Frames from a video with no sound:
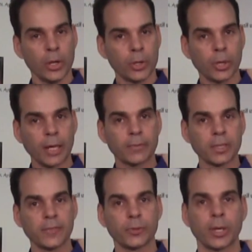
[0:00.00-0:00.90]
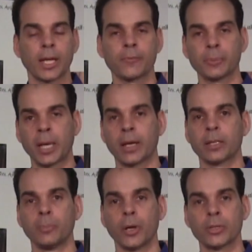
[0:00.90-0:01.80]
you don't have to lift your hand from the
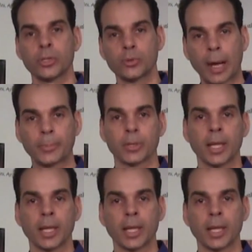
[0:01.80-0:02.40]
handlebar to drop your